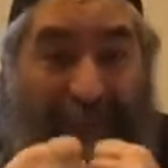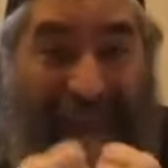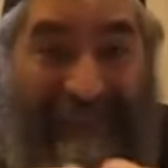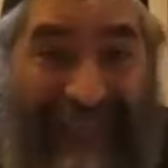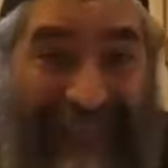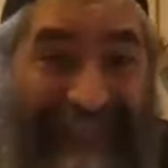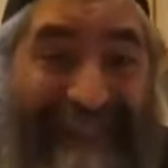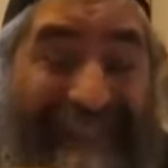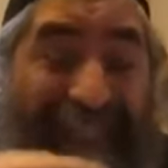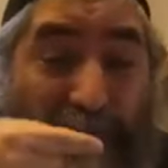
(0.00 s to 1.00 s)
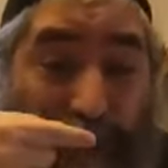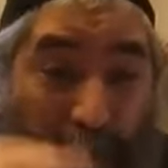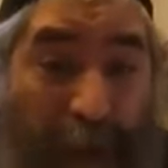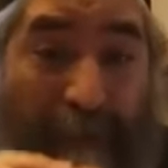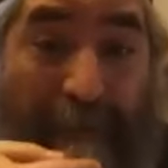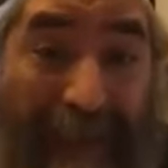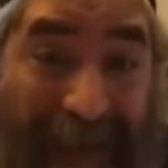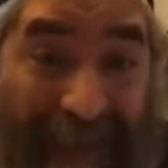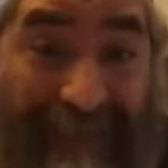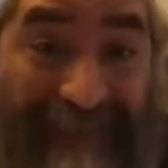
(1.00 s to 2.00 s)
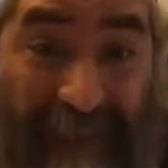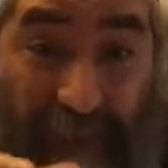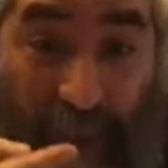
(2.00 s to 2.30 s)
instead it's Shlomo HaMelech's